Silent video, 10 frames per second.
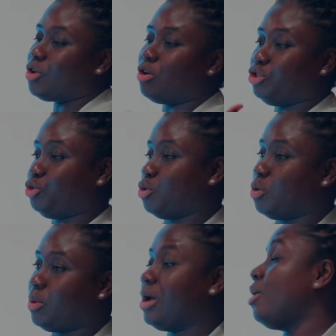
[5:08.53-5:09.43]
to
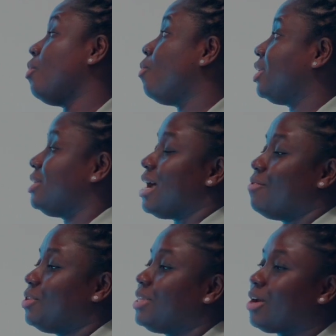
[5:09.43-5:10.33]
control what
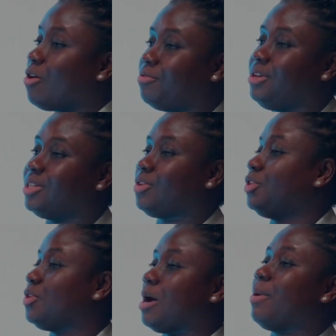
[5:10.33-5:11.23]
their roasted coffee is
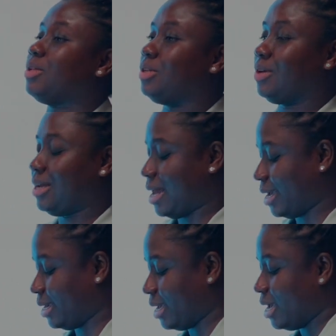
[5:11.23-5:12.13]
going to come out looking
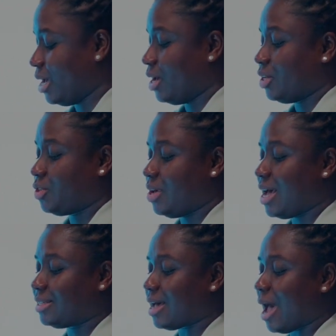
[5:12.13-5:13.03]
like. So
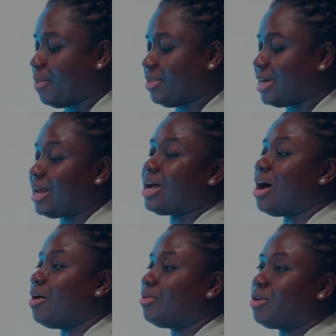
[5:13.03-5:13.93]
here's a
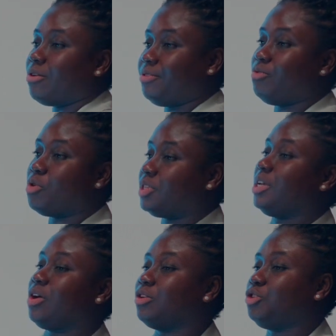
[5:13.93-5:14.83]
hypothetical coffee
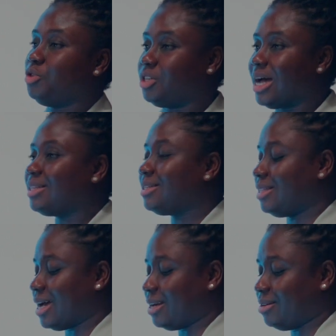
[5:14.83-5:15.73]
roasted control chart
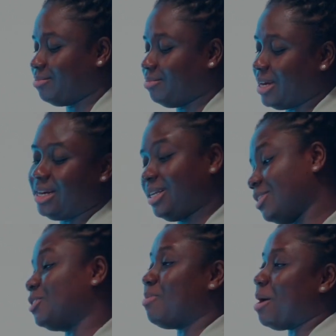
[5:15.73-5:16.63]
that the
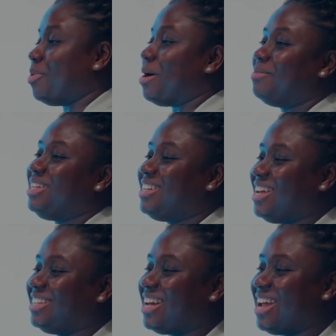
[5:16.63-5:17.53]
digital might probably
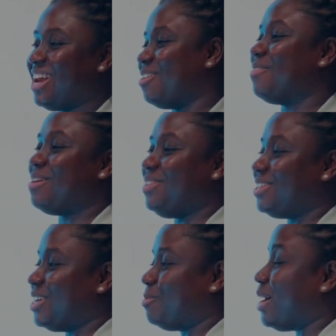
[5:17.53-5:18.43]
change at the end of my
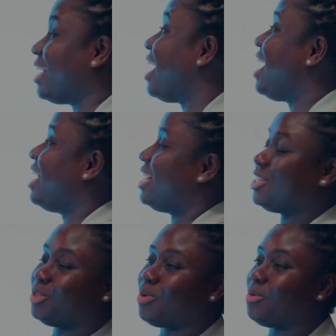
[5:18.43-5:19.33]
research, but
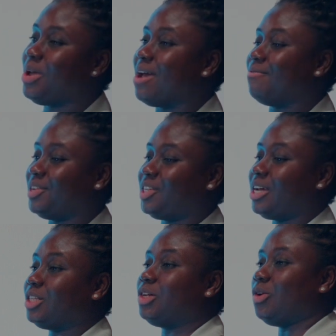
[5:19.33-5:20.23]
this is what we
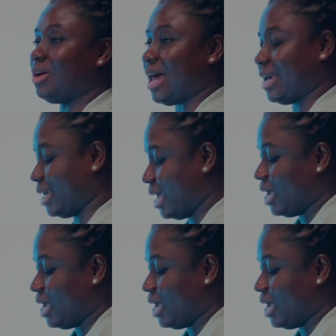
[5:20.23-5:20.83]
envision it to look like.